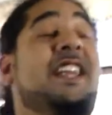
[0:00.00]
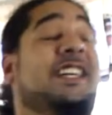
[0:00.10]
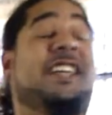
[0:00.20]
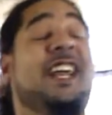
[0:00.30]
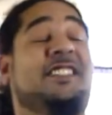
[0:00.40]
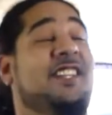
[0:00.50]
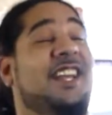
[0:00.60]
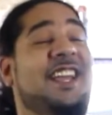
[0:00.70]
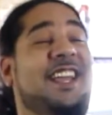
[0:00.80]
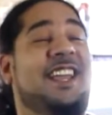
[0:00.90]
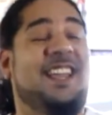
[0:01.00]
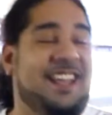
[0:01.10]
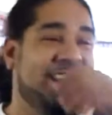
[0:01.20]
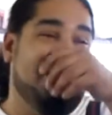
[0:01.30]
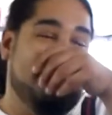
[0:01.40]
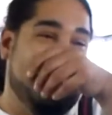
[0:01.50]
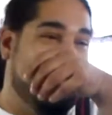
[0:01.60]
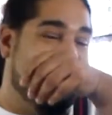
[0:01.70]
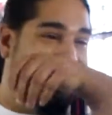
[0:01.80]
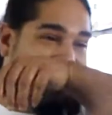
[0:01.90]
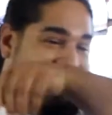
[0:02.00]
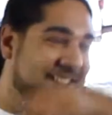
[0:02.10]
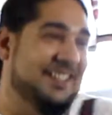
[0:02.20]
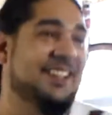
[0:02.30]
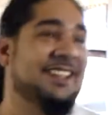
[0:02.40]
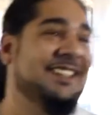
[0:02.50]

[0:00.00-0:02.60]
In the kitchen! We in the kitchen!